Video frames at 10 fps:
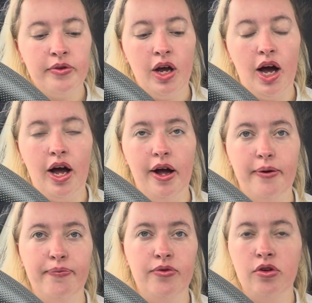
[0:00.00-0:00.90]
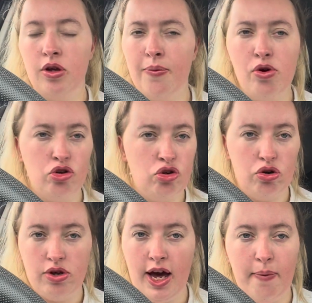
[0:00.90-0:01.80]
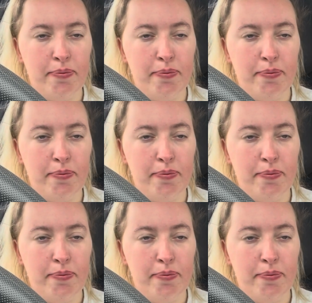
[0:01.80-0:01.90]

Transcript: So I'm not sure yet,